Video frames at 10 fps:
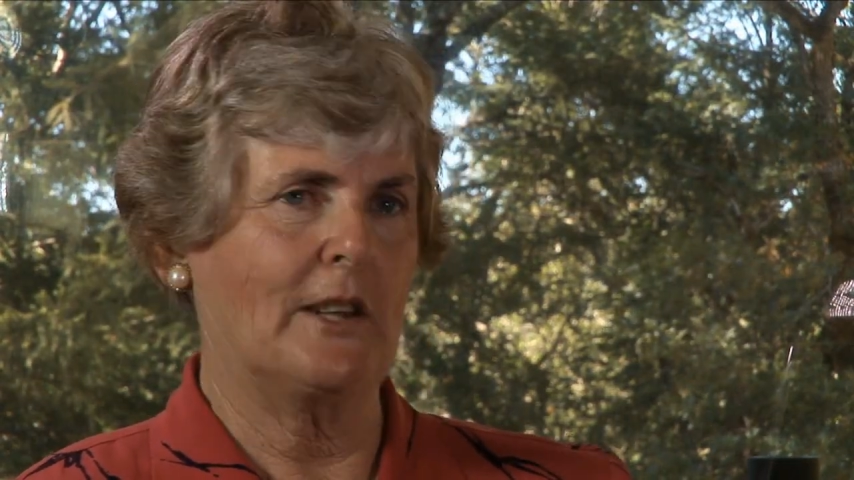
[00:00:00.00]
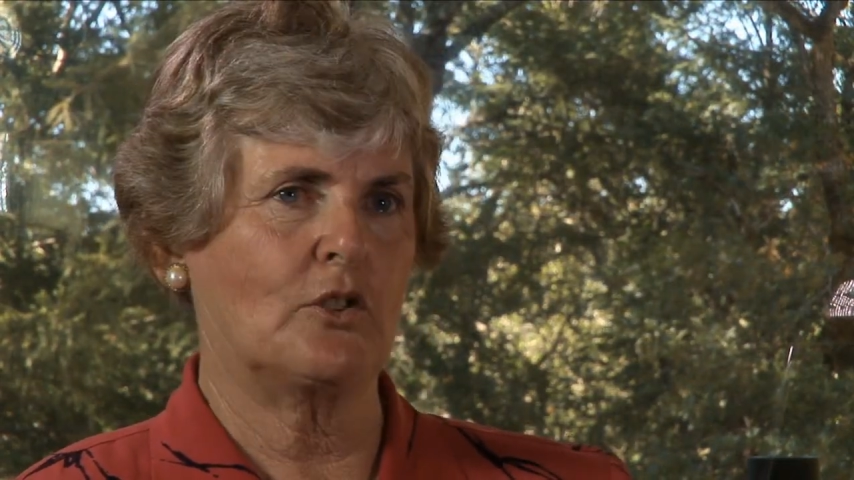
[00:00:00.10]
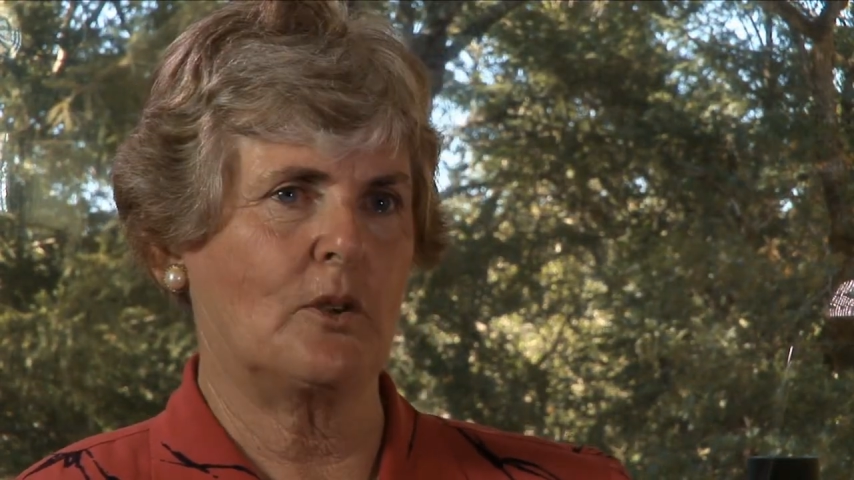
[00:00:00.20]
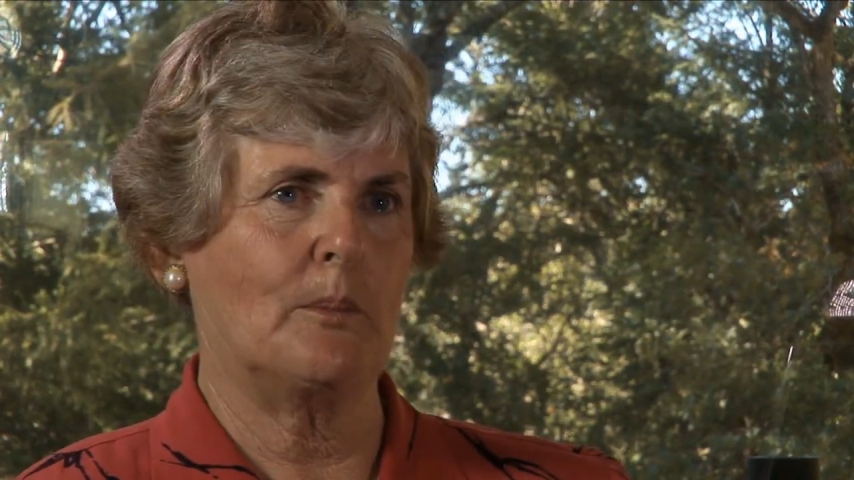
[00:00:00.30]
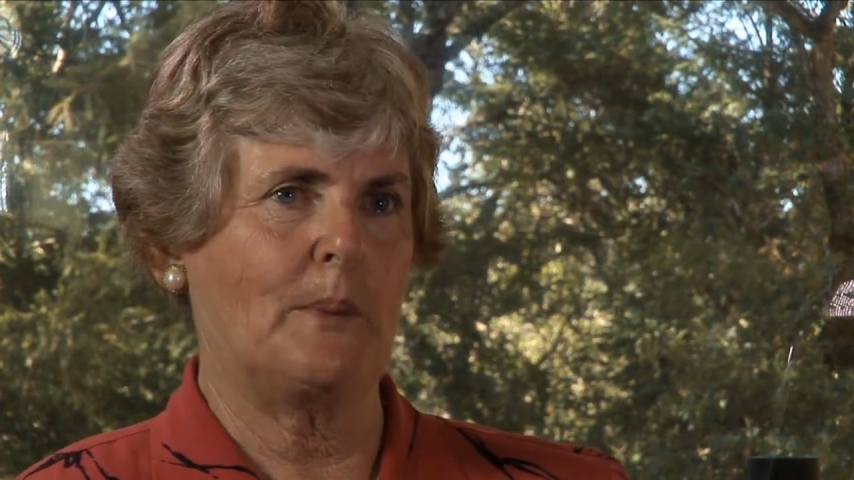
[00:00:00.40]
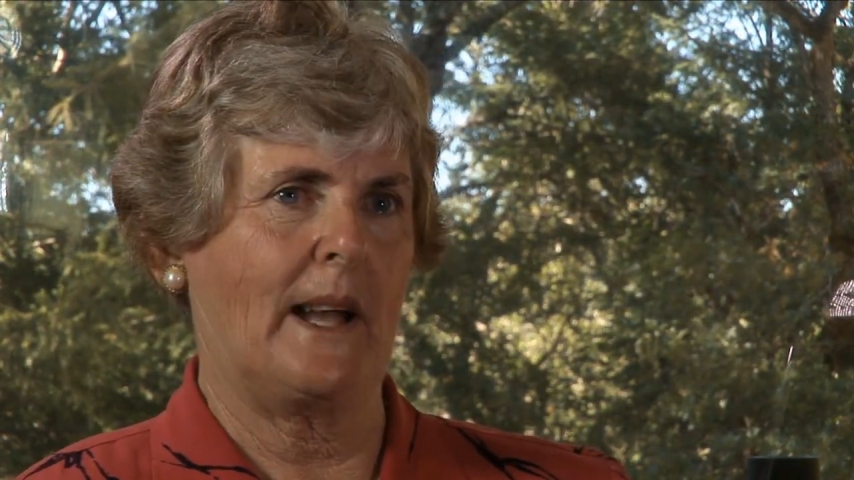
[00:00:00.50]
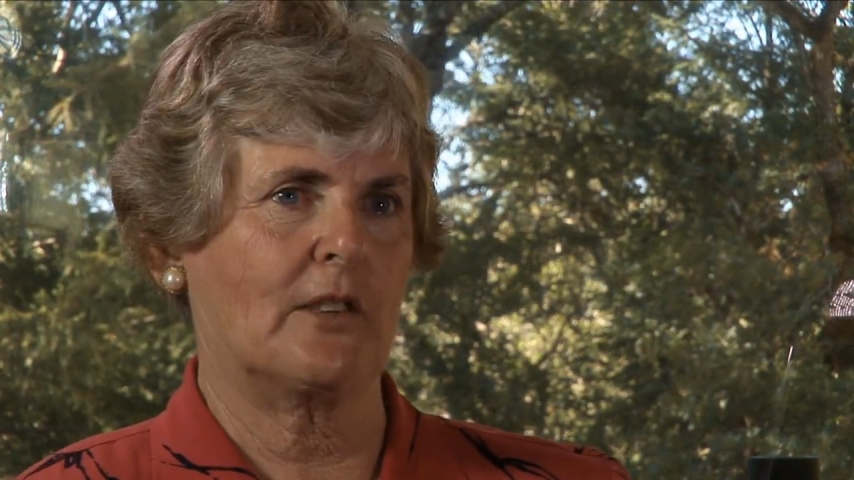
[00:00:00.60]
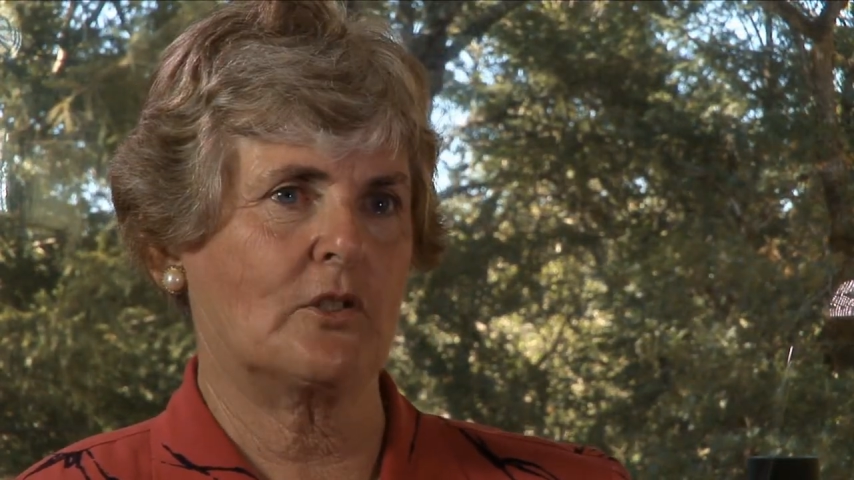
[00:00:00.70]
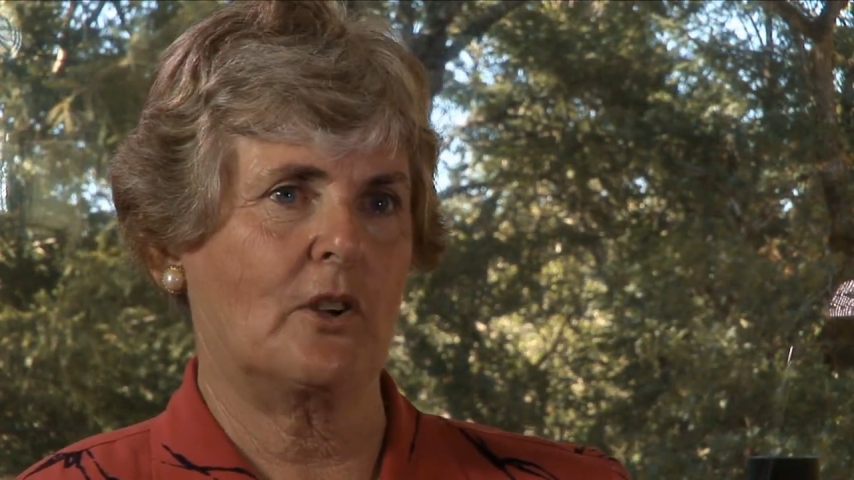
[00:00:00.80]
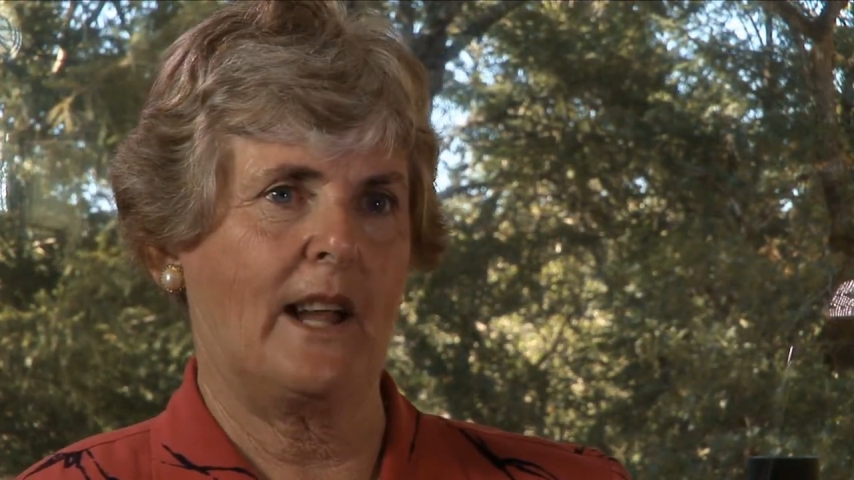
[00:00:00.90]
major
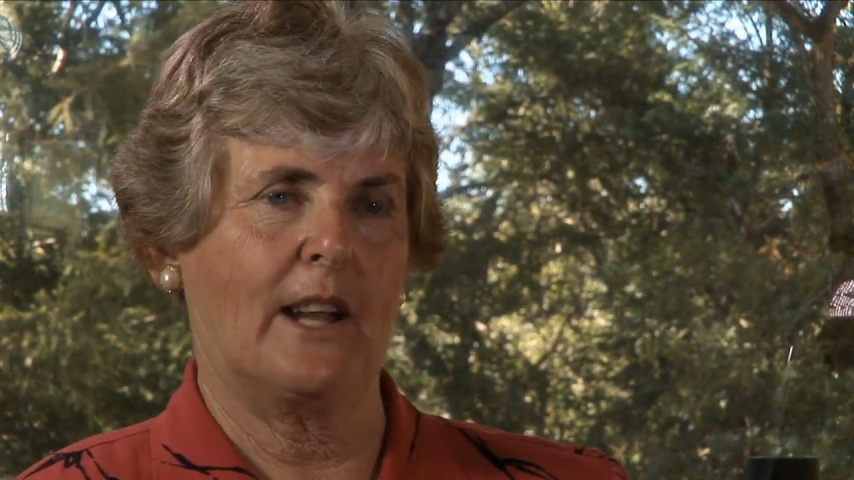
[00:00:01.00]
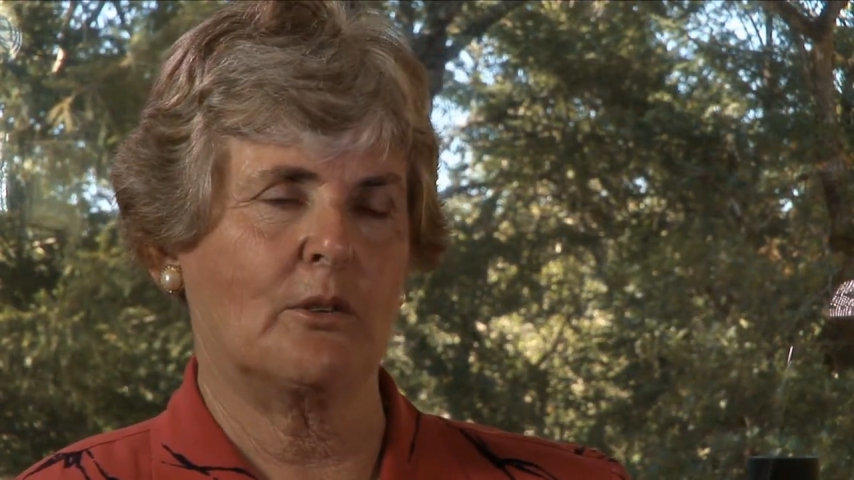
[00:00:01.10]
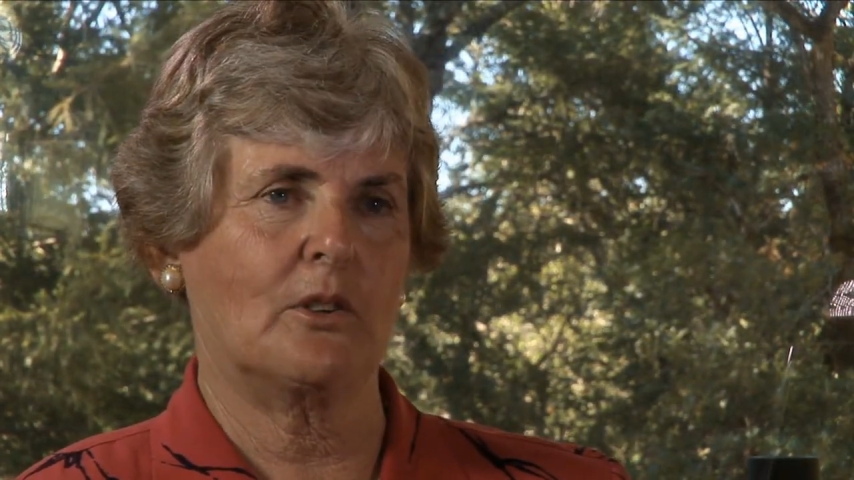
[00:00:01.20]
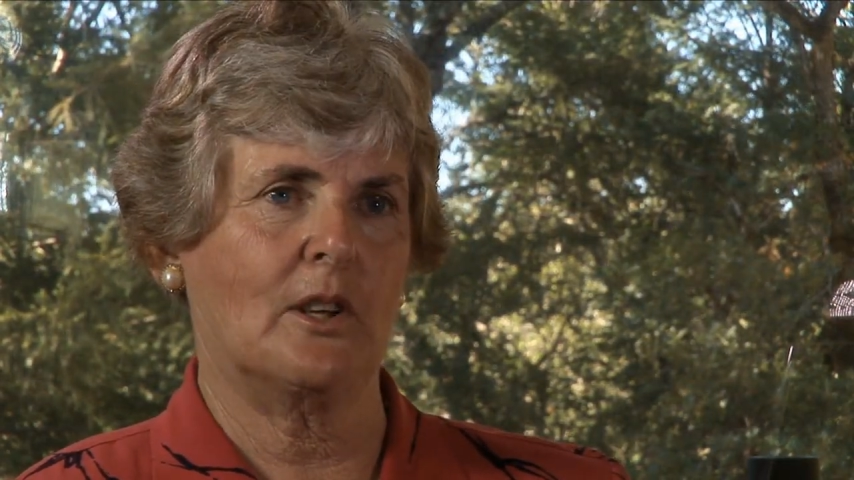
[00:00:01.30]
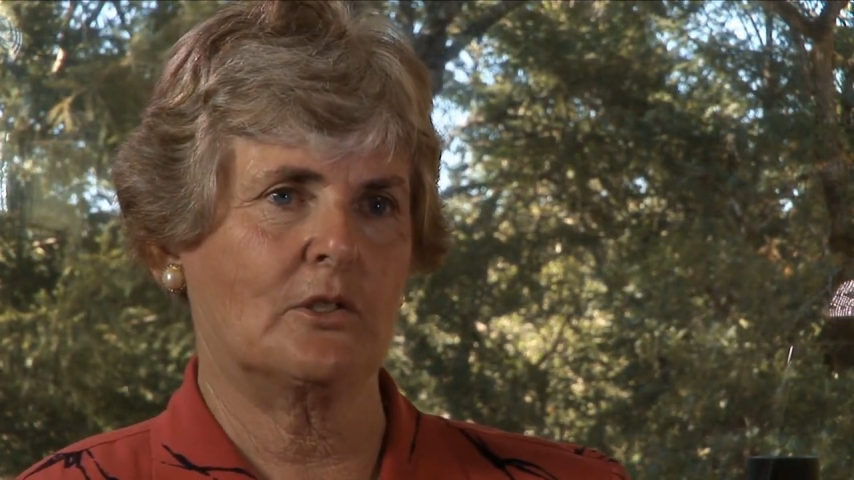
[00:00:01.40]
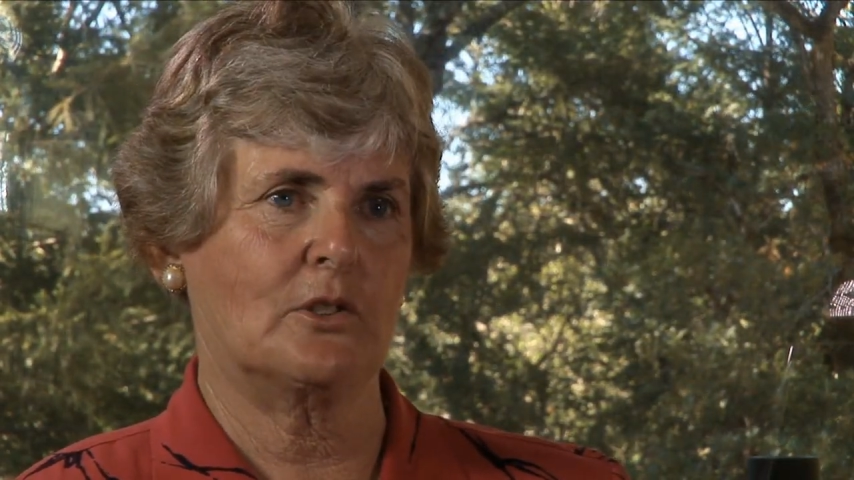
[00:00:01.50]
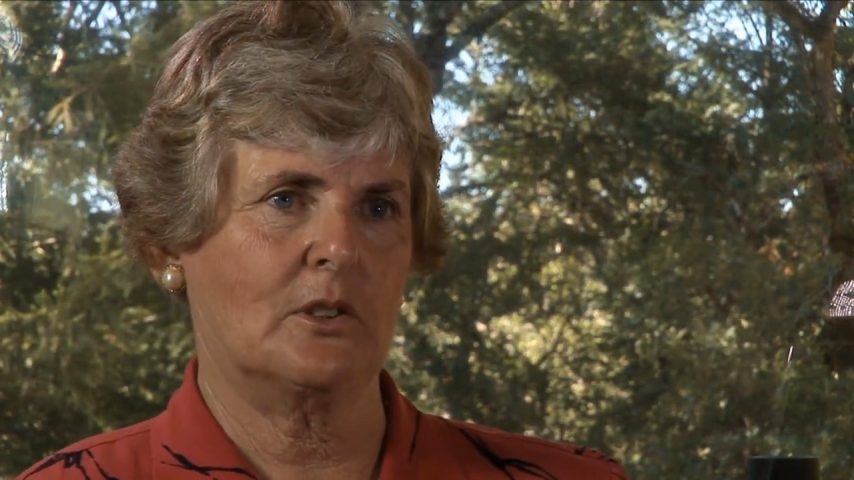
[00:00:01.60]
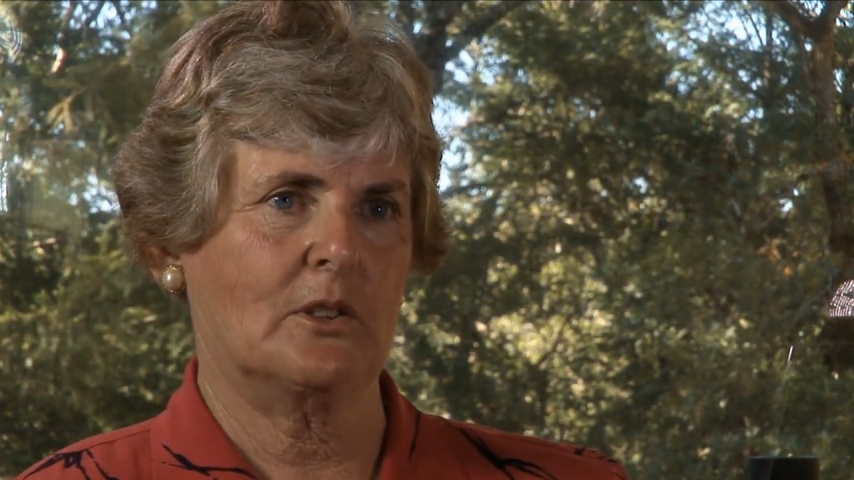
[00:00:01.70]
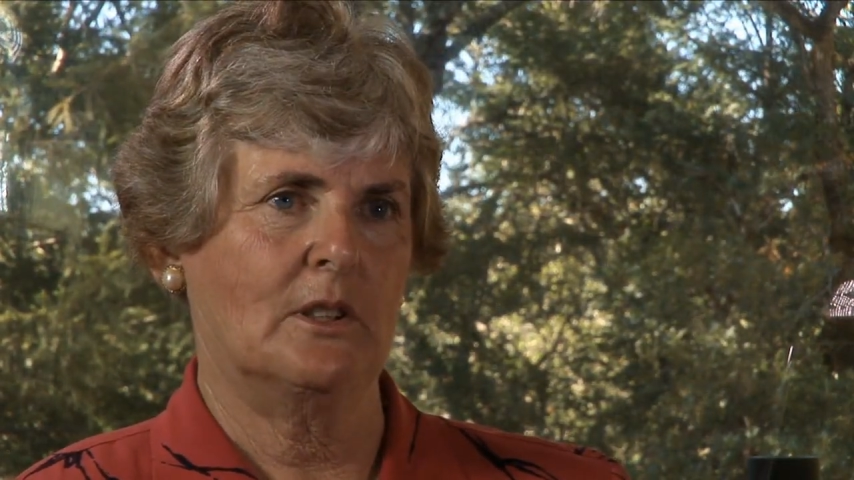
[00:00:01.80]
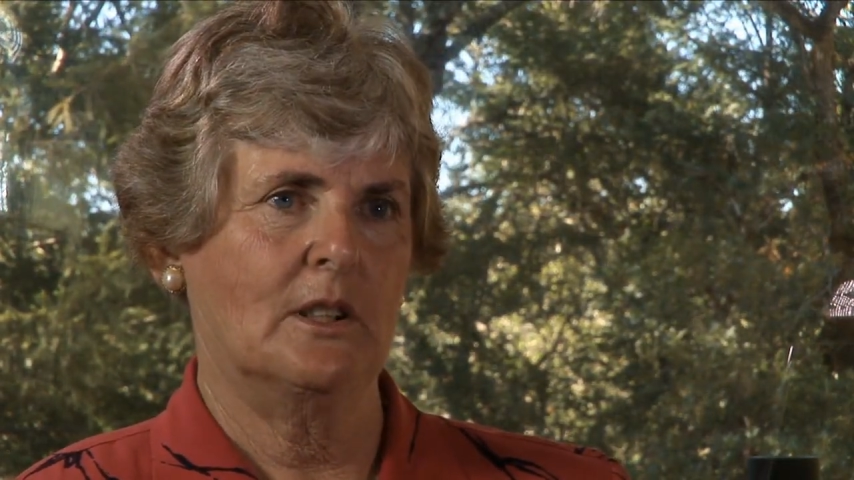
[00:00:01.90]
impacts are
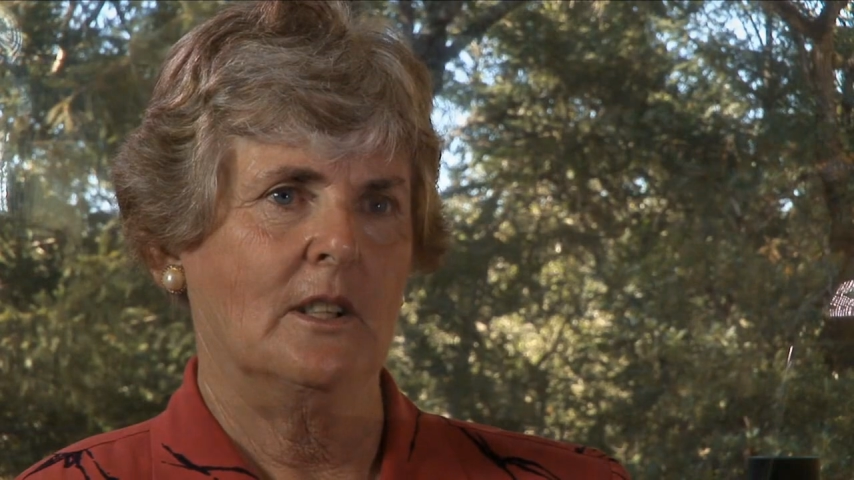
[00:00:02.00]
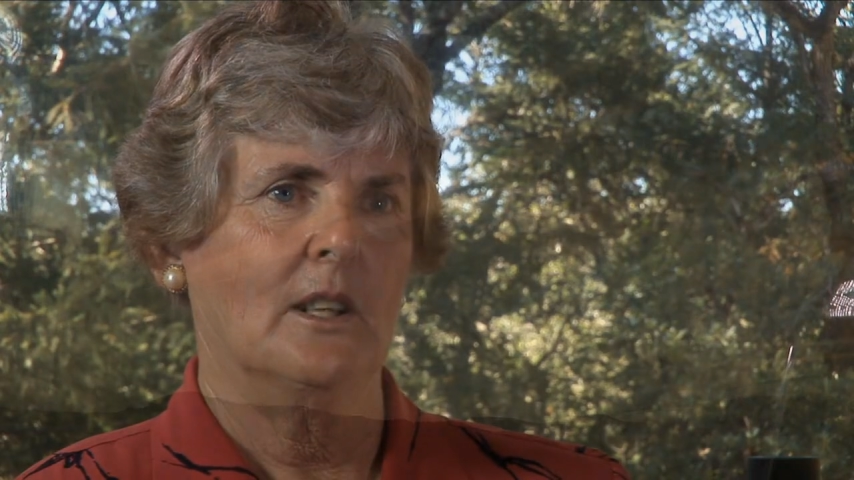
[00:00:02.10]
agriculture,